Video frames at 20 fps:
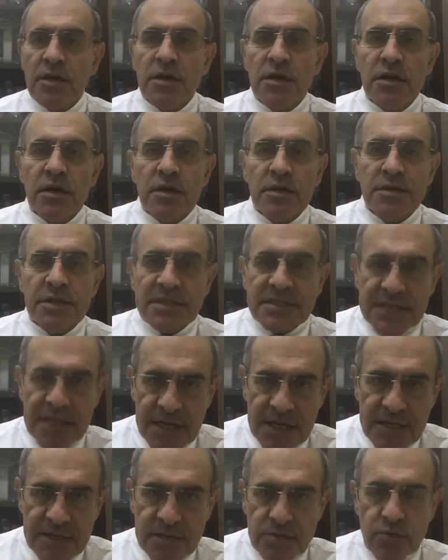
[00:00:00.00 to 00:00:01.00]
the
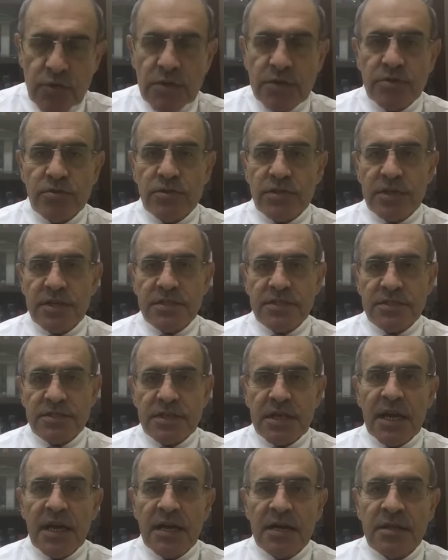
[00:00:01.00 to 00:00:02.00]
tenant will do
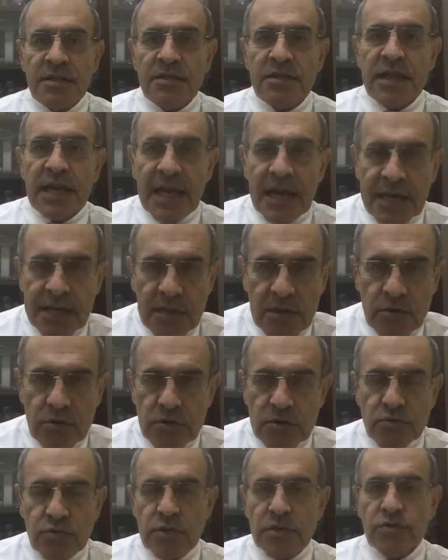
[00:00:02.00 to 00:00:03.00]
this and the
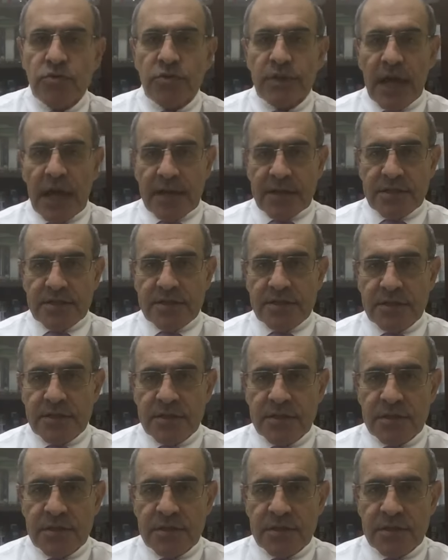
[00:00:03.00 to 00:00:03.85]
landlord will do that.